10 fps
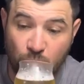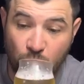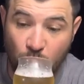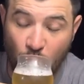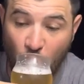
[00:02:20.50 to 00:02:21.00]

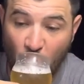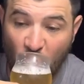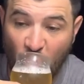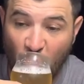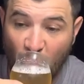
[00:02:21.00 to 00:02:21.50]

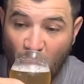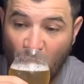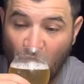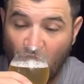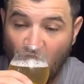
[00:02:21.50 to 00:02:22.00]

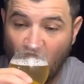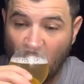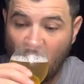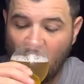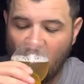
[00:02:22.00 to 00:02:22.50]

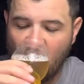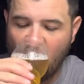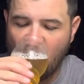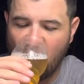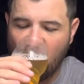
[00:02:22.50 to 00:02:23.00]

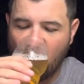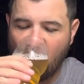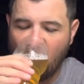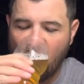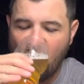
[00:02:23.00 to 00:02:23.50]

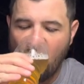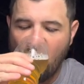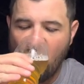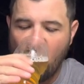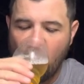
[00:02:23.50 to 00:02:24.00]

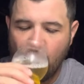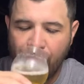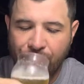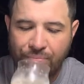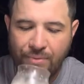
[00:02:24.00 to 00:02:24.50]

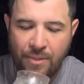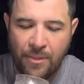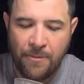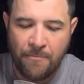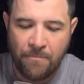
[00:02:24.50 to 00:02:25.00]

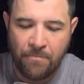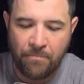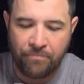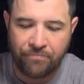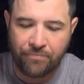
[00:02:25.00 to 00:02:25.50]

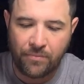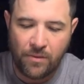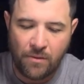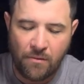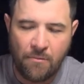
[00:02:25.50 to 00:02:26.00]

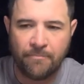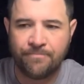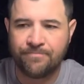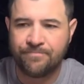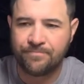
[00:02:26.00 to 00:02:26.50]

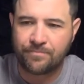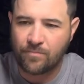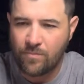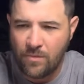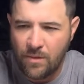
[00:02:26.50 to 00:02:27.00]

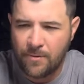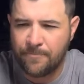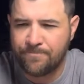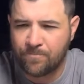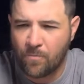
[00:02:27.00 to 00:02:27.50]

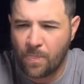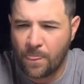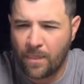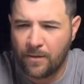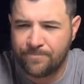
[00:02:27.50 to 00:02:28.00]

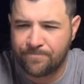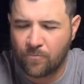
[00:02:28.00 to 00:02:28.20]
(silence)